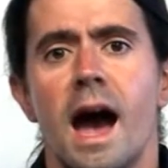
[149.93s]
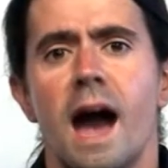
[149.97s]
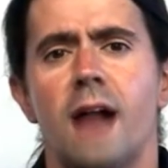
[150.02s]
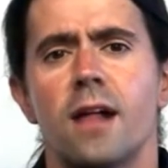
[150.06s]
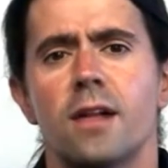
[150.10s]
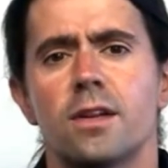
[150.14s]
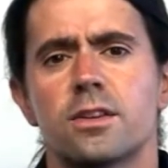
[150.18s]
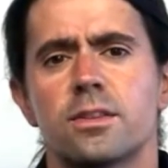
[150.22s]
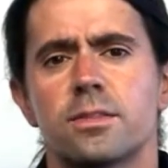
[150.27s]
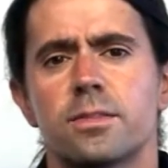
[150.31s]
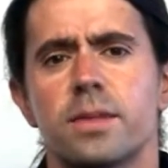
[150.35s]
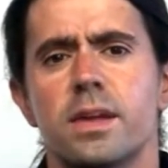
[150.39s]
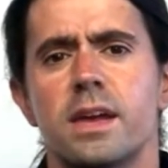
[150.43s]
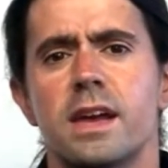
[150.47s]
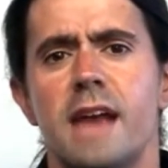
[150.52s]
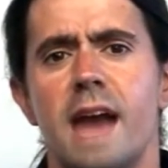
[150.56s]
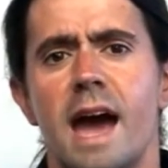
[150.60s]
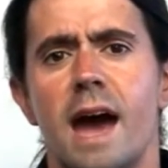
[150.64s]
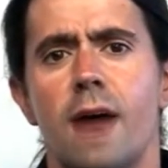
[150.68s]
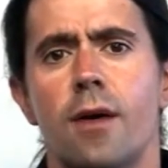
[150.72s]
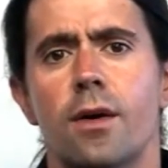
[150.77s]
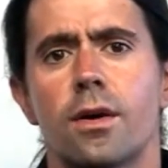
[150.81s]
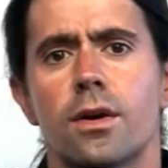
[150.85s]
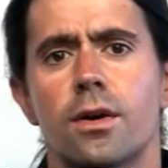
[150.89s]
I'll explain
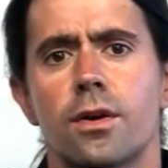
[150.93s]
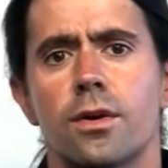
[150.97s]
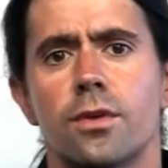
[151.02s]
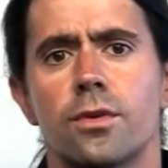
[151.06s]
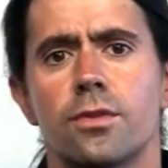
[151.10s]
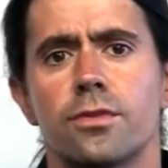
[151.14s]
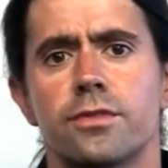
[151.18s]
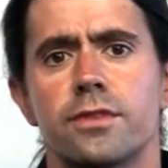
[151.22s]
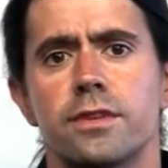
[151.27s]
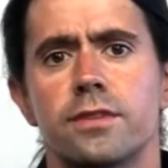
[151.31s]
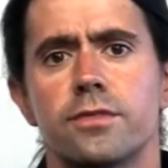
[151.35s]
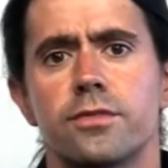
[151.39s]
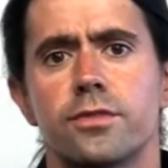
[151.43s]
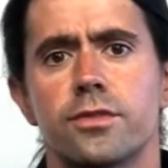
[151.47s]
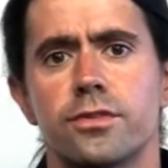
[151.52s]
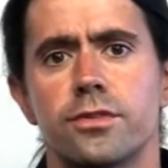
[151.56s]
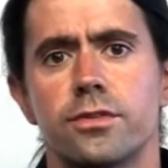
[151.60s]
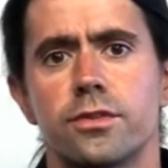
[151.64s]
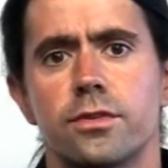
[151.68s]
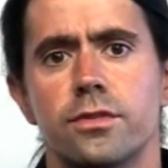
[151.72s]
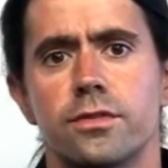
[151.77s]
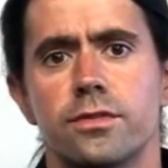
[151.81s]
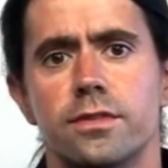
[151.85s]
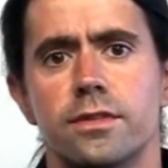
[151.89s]
how a kernel's different
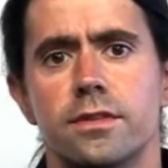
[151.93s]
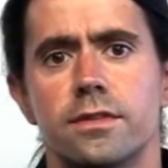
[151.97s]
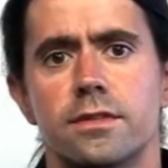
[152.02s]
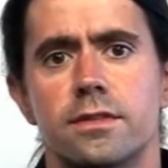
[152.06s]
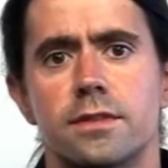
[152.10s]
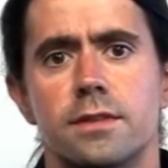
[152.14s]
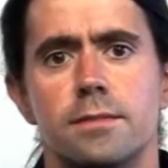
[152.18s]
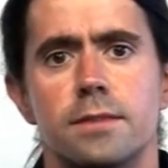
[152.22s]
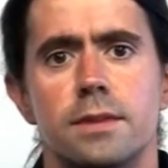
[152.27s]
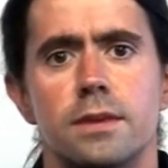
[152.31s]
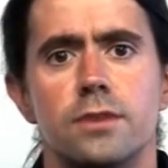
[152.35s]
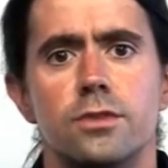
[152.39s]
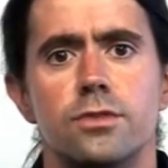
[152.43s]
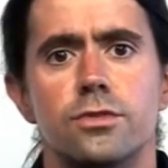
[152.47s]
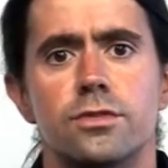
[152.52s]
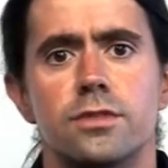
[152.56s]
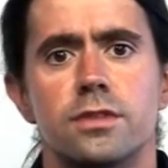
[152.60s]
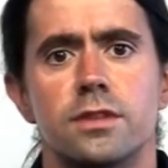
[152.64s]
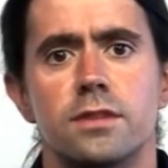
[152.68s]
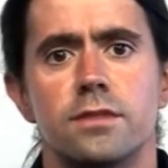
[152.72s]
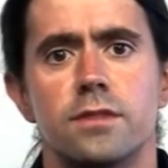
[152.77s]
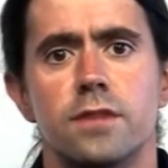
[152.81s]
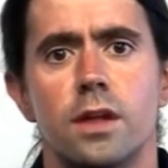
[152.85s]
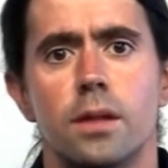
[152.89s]
services can be
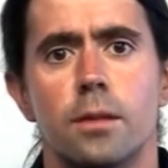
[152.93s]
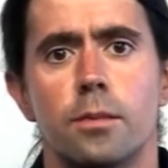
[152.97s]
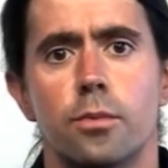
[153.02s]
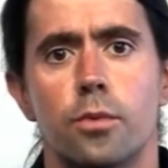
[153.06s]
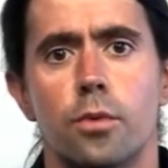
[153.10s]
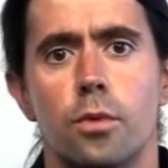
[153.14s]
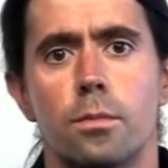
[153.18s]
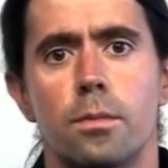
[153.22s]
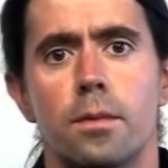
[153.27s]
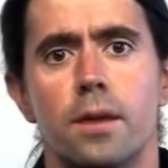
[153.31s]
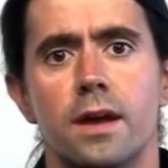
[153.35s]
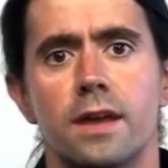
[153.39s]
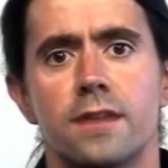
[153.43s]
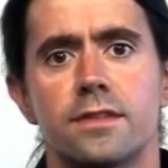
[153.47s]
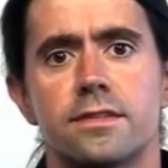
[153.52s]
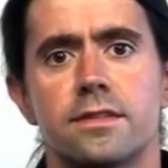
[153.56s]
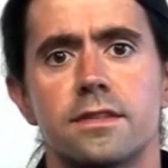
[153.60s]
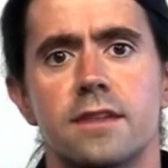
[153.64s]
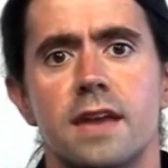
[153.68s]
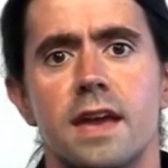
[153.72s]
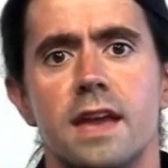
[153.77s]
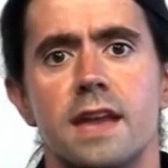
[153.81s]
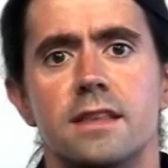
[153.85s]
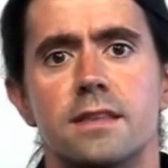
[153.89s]
used to develop
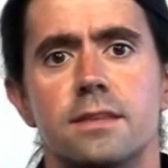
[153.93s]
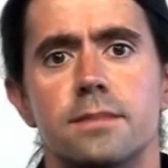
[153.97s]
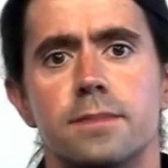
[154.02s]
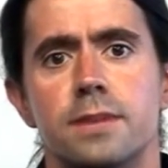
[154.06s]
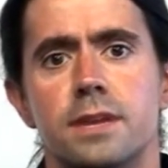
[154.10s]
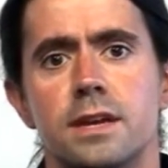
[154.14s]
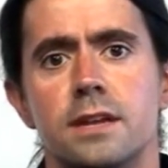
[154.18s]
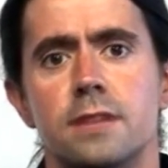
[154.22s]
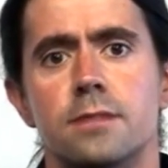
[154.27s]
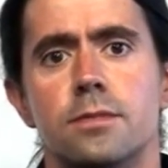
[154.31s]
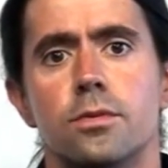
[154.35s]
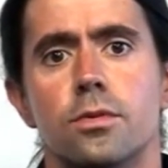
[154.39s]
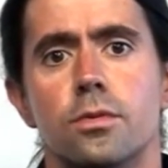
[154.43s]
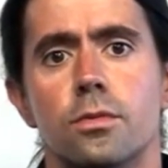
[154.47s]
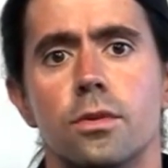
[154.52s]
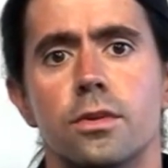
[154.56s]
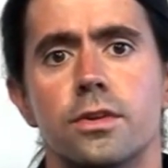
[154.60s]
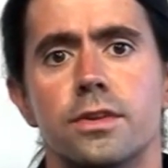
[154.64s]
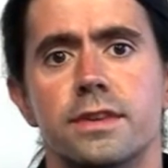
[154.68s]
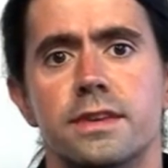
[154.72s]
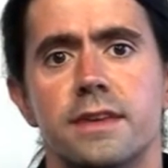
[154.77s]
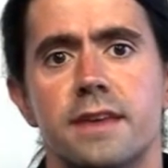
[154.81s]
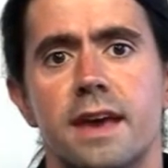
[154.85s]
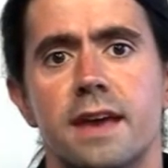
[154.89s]
robust and dependable
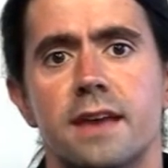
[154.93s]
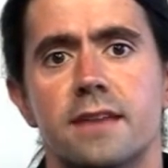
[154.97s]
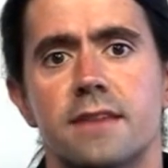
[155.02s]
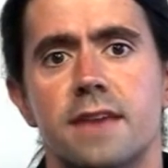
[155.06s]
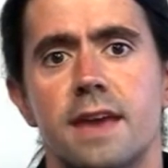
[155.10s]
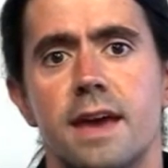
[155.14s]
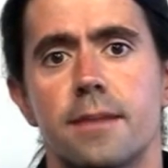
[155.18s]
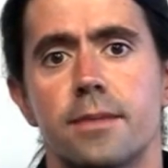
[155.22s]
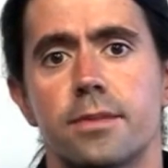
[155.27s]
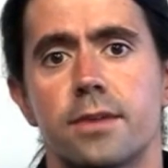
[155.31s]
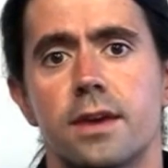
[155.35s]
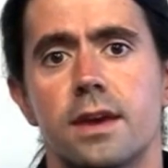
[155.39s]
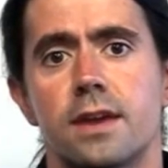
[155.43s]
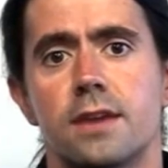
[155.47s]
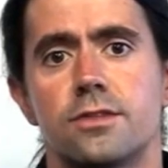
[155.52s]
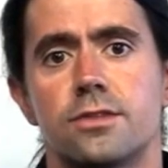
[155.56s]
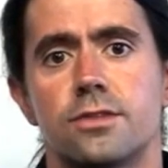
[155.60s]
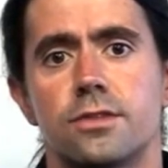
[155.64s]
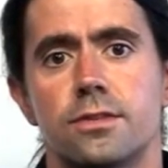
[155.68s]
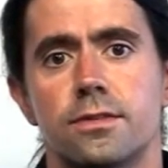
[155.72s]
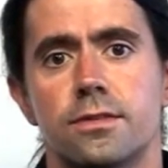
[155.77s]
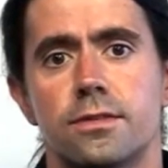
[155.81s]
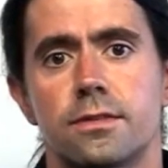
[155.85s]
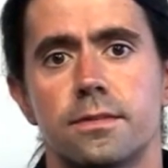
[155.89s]
multitask
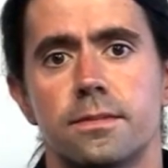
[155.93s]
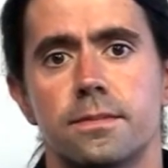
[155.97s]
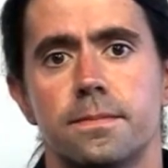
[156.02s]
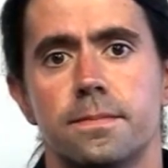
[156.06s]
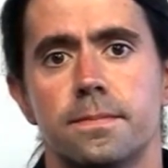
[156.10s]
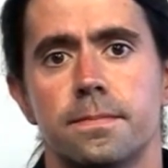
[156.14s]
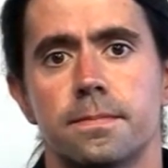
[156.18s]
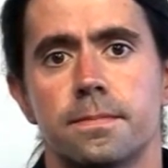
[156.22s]
applications.